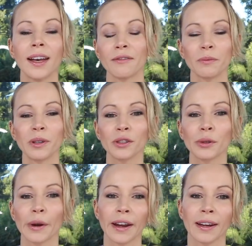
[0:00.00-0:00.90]
We've been
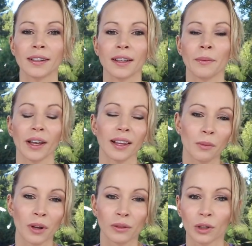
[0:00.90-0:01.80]
doing some
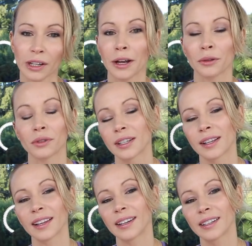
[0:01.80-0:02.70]
kettlebell workouts
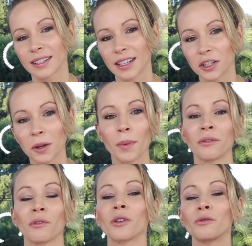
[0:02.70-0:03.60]
recently in the Z gym,
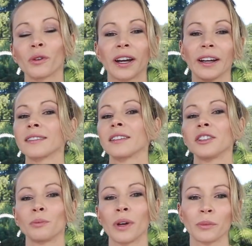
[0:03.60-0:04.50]
and one of you guys, Z
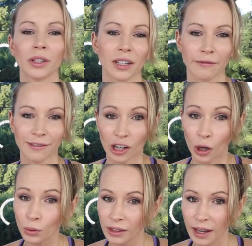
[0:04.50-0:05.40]
gym members, have
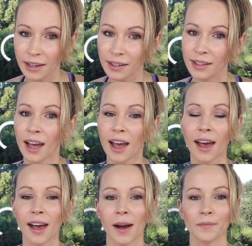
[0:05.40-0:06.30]
noticed
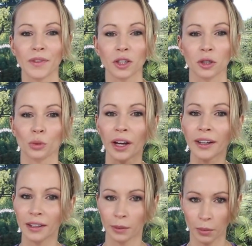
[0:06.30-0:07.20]
the
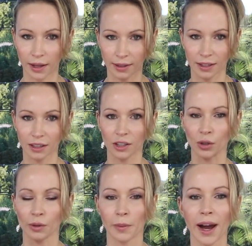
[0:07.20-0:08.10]
strength imbalances in
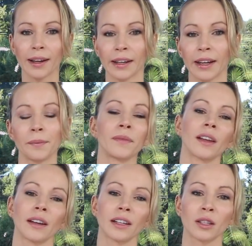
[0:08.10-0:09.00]
your body,
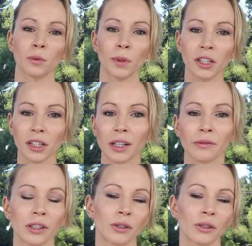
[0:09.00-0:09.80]
especially when